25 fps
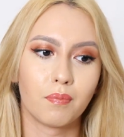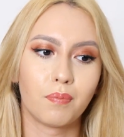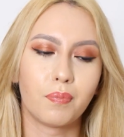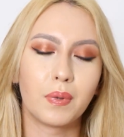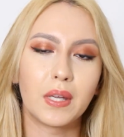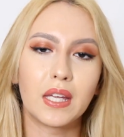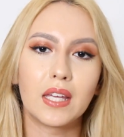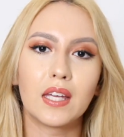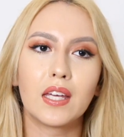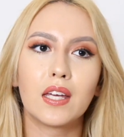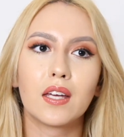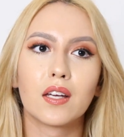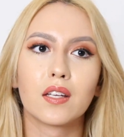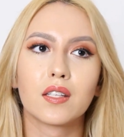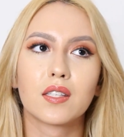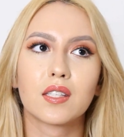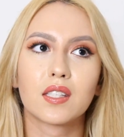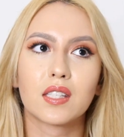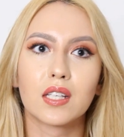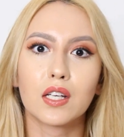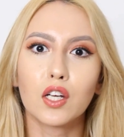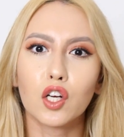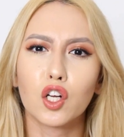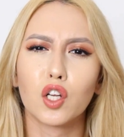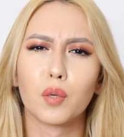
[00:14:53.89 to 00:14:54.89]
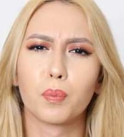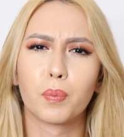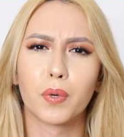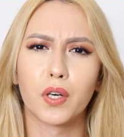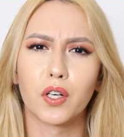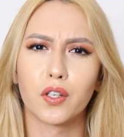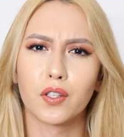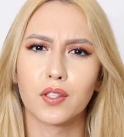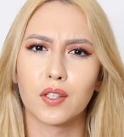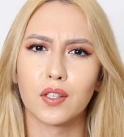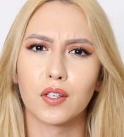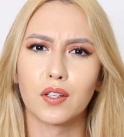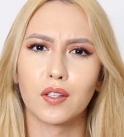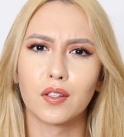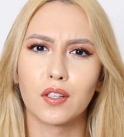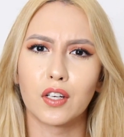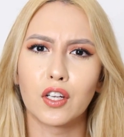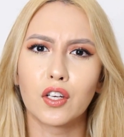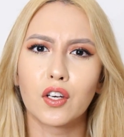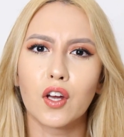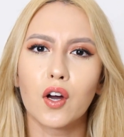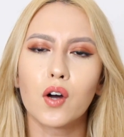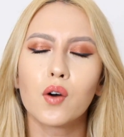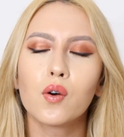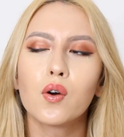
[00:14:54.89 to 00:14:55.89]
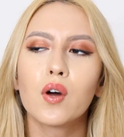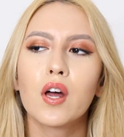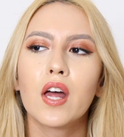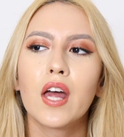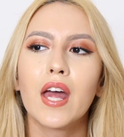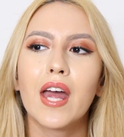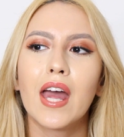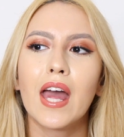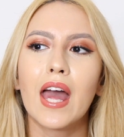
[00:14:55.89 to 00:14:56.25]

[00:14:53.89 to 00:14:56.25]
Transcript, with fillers: be a single person you know